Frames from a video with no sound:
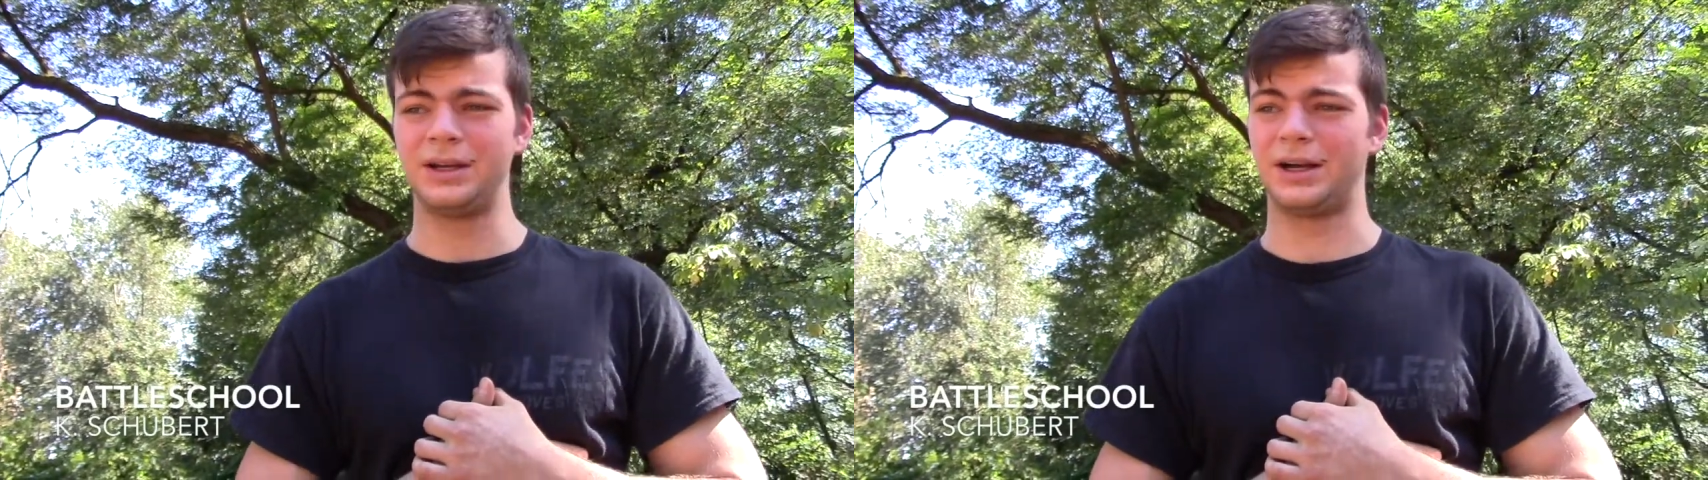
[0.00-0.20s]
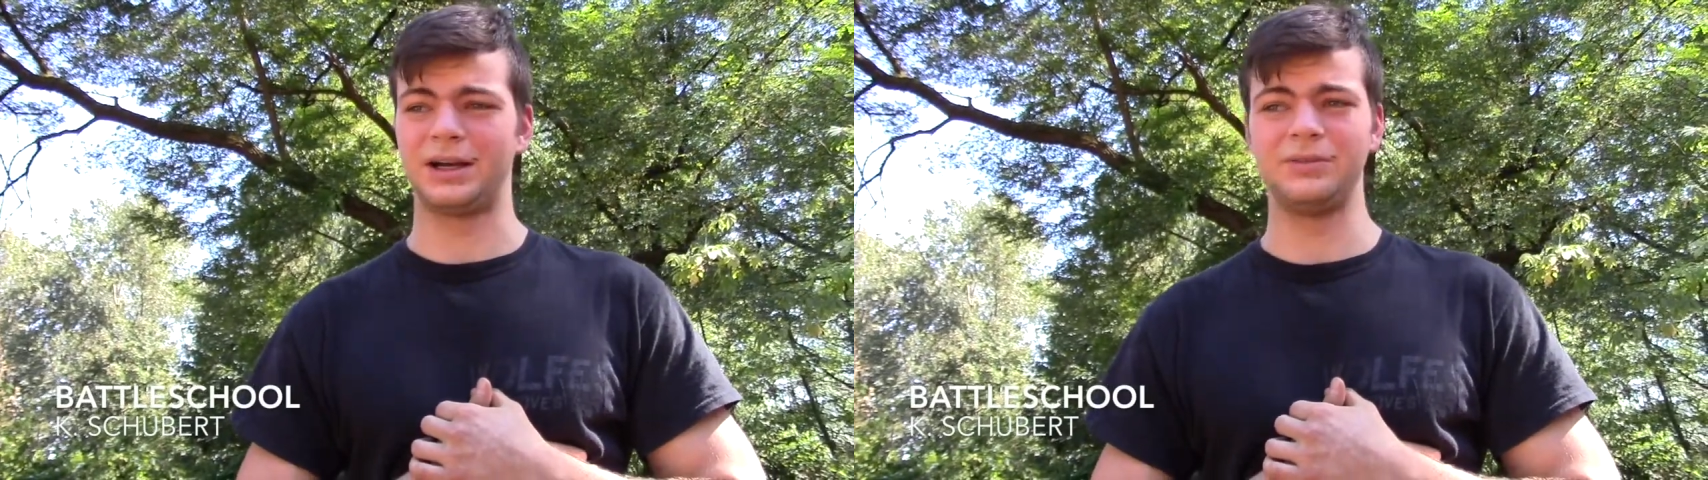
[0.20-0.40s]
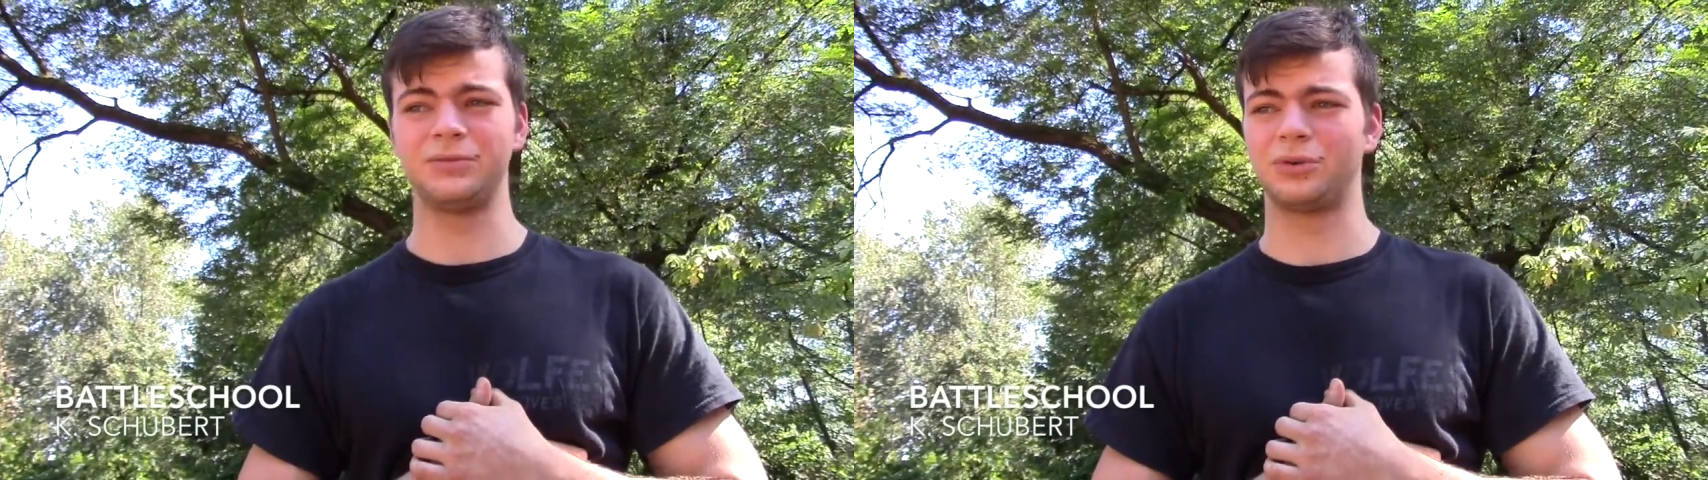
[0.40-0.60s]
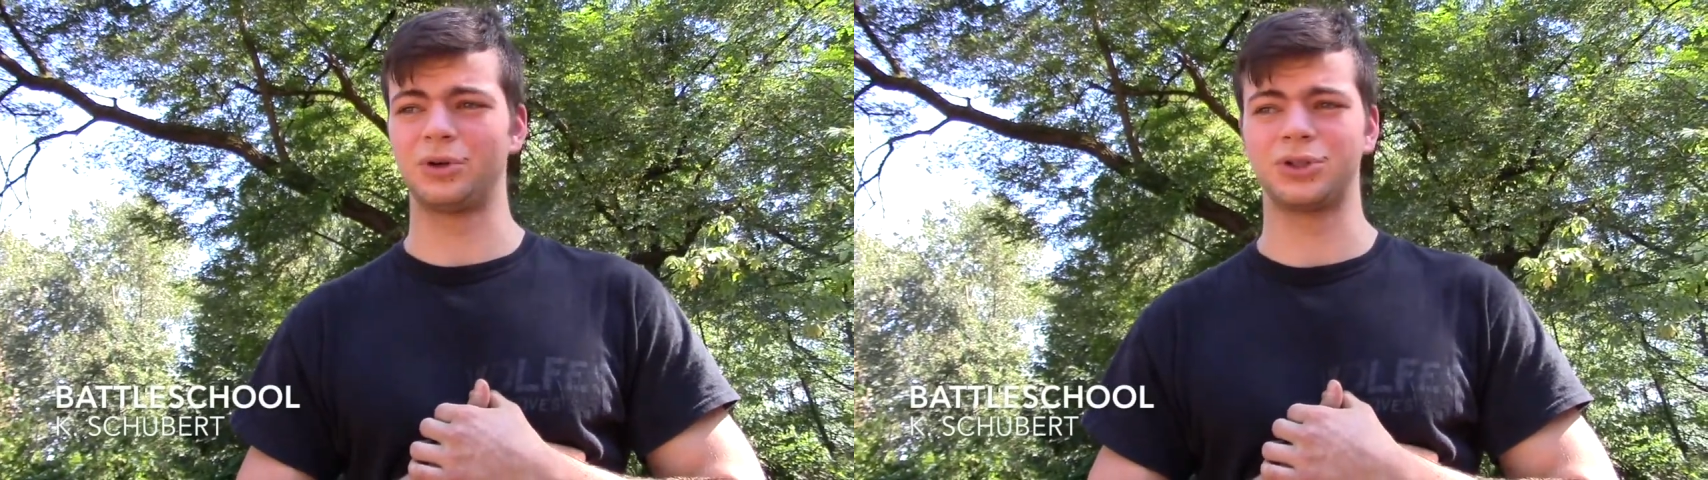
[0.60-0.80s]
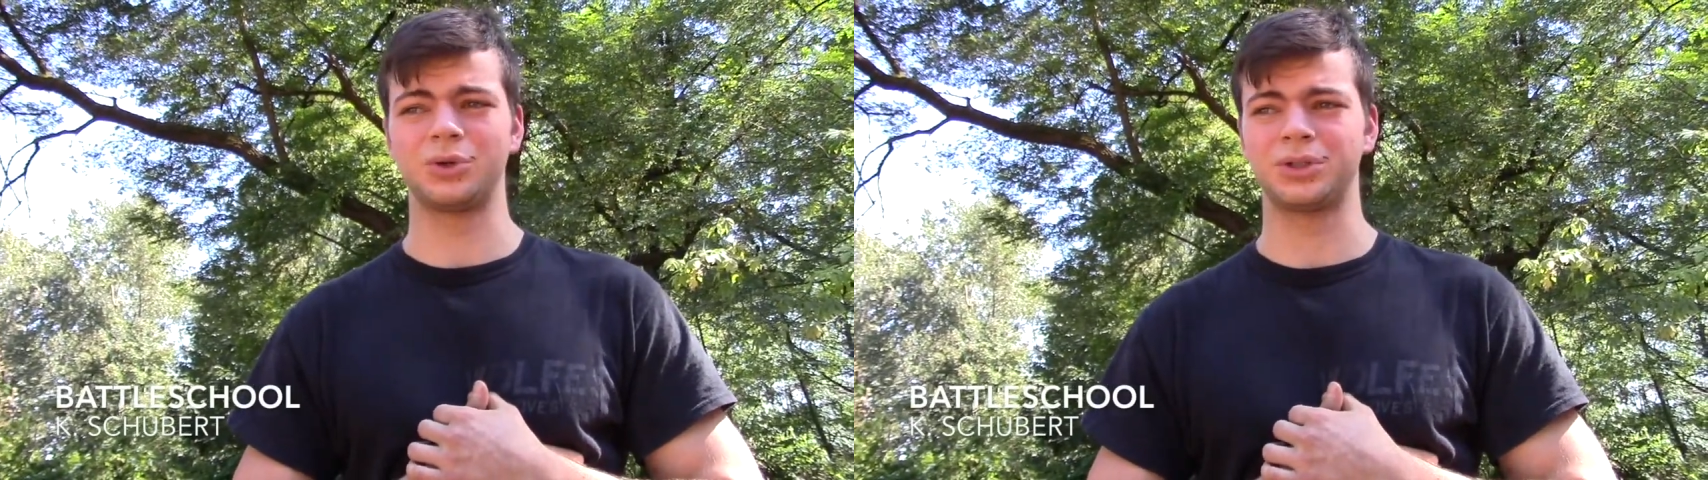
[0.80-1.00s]
uh, even for
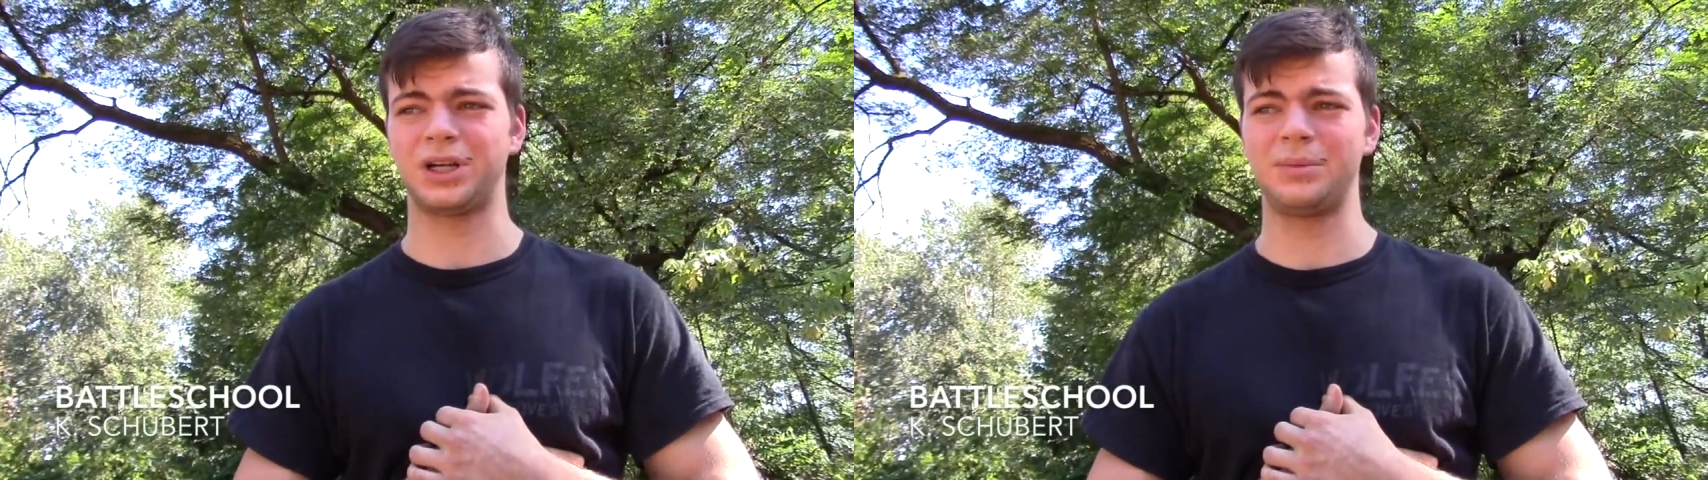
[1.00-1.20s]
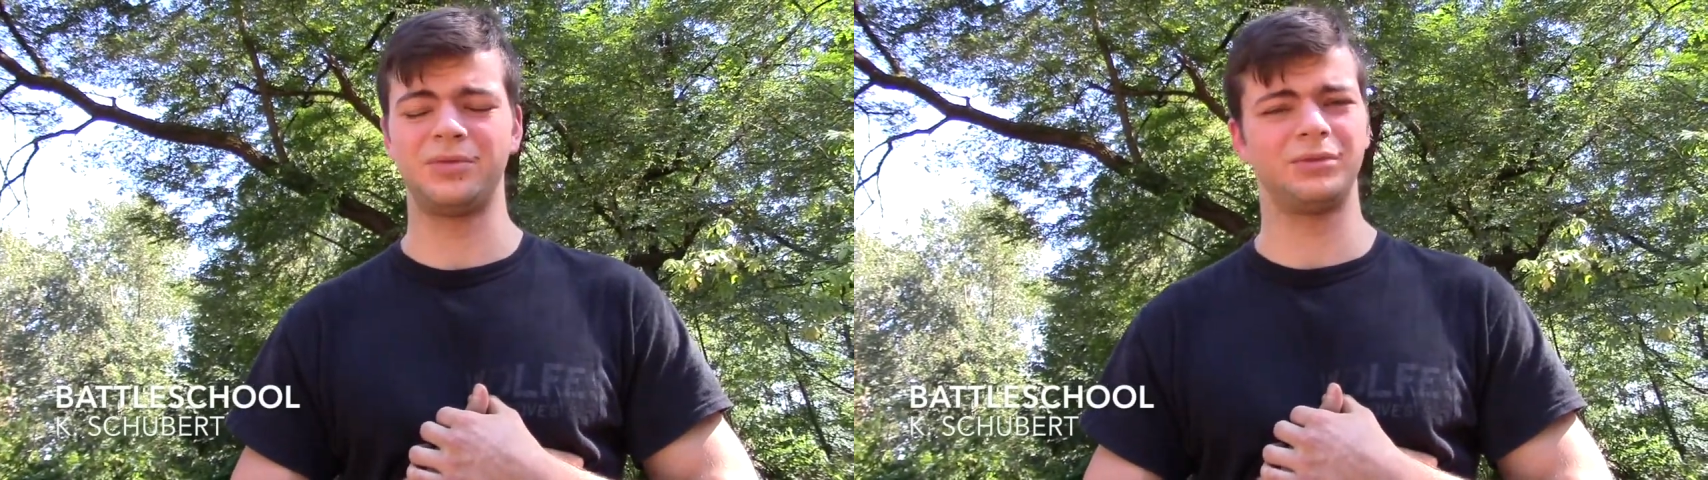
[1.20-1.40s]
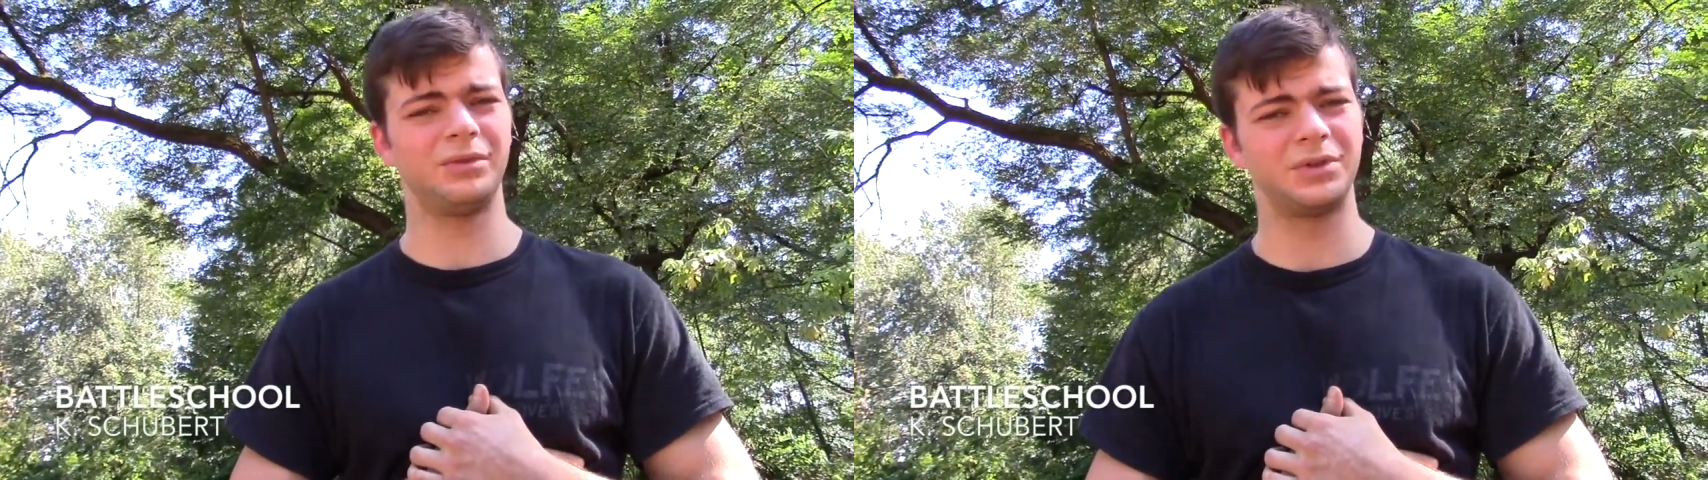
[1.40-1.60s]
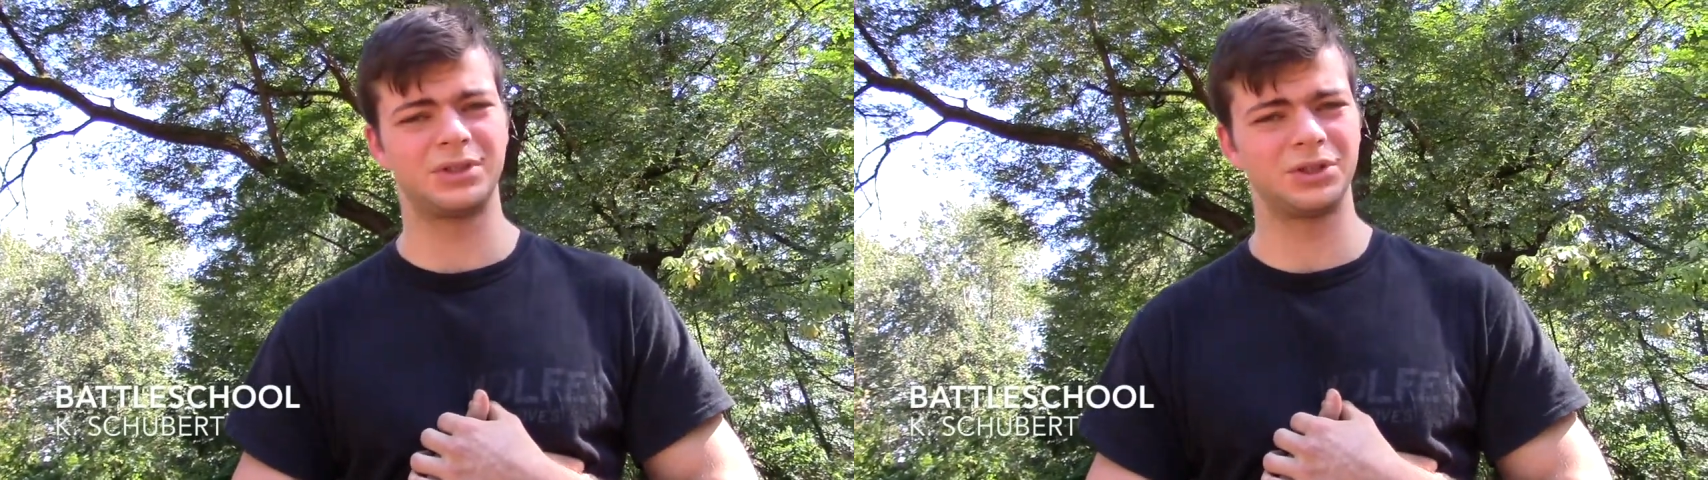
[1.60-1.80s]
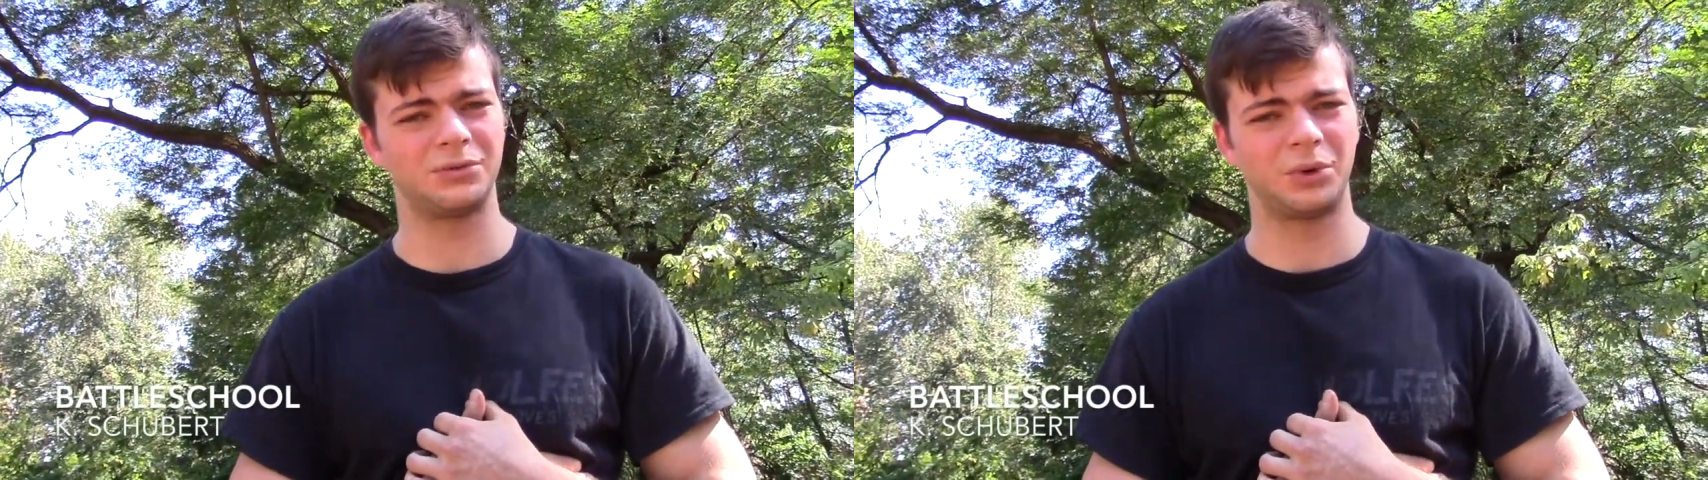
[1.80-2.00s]
a short time, even if it's
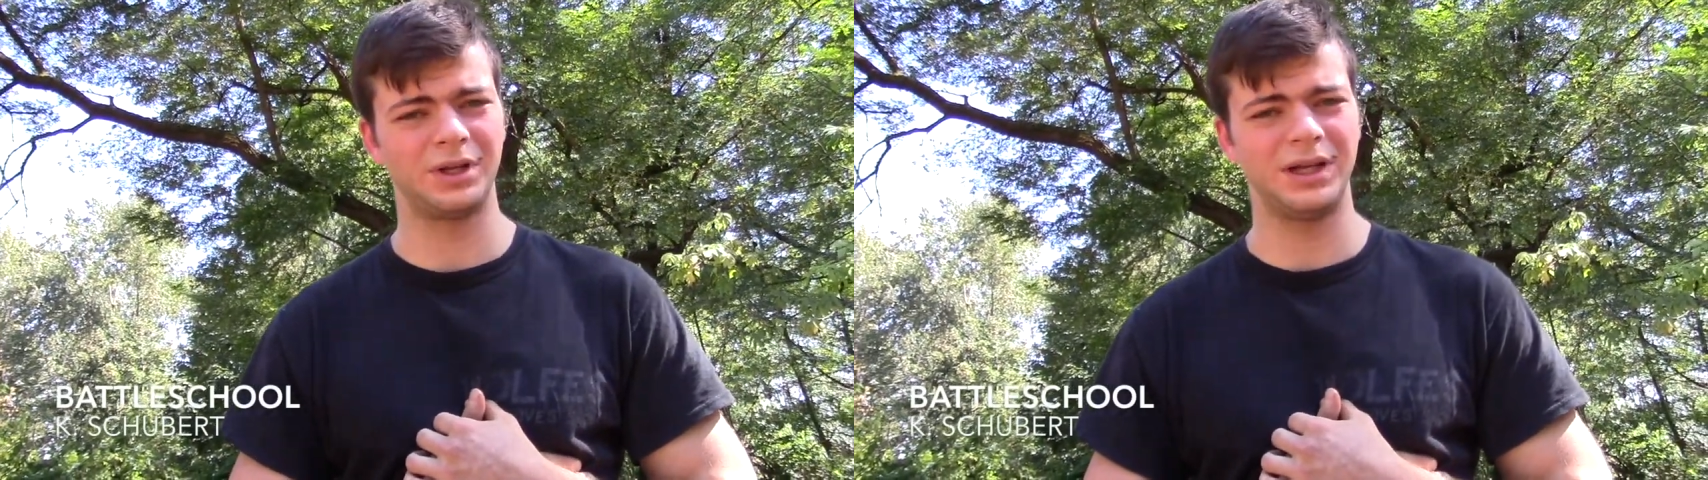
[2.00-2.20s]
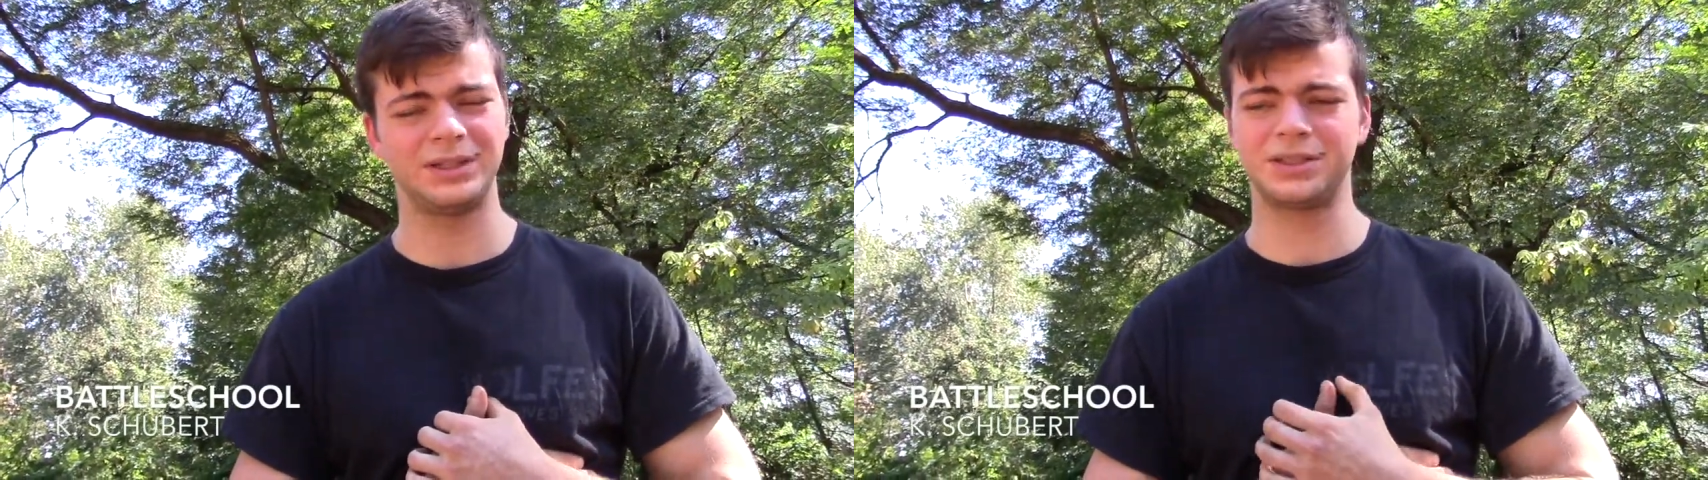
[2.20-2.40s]
just four days.